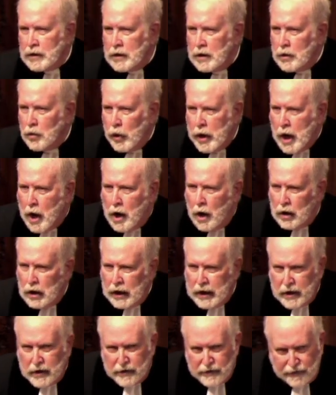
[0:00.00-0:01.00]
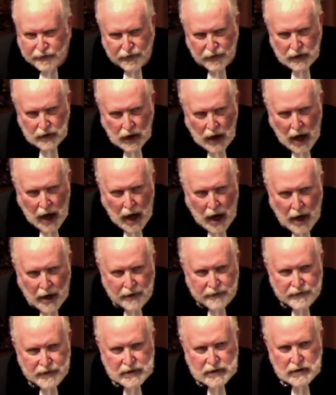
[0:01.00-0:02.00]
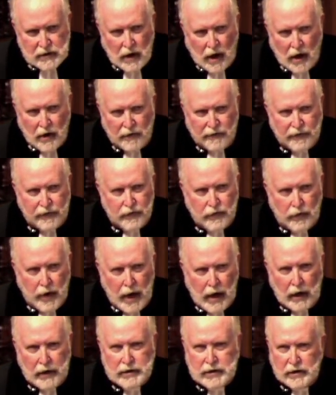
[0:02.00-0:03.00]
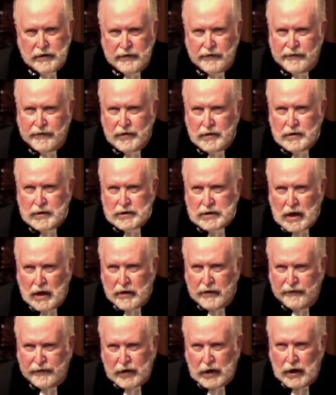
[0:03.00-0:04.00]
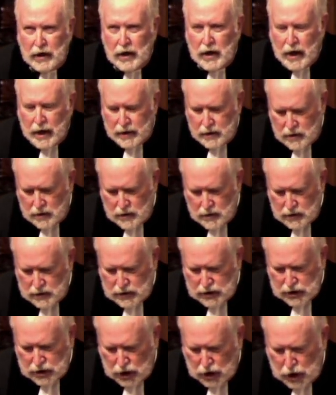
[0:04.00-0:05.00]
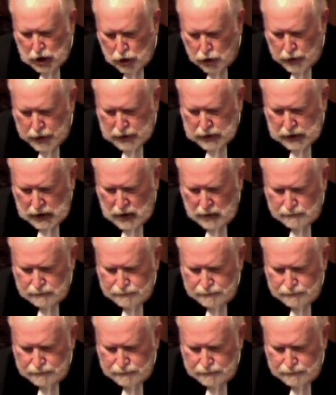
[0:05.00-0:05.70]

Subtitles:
We all live lives of relative safety and security.